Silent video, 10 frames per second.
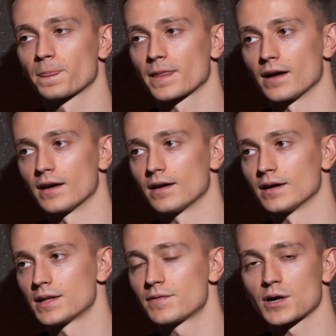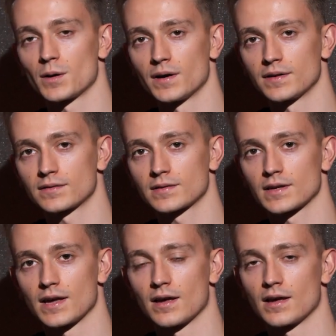Leave a comment.
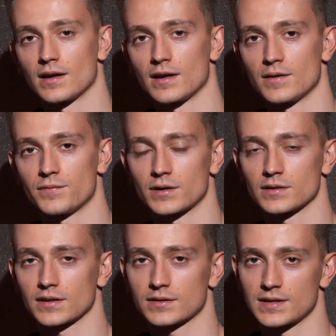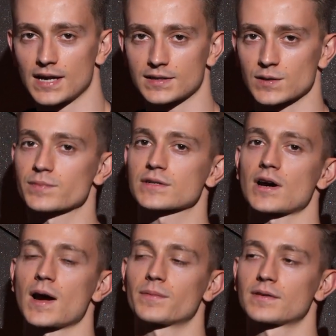If you're not yet
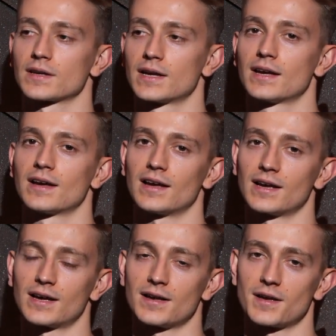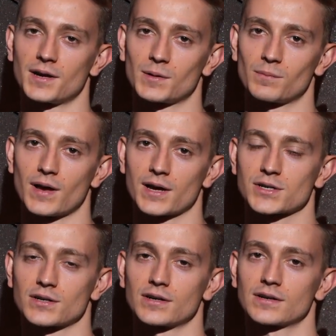subscribed, make
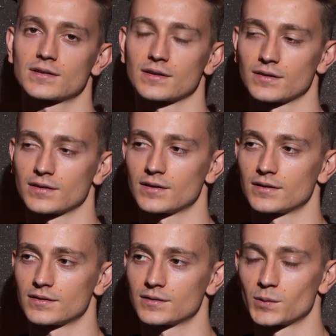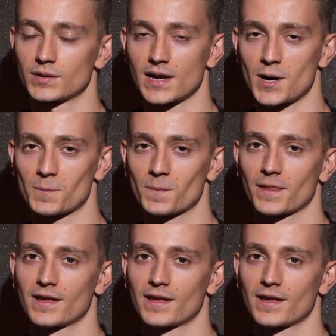sure to do it now.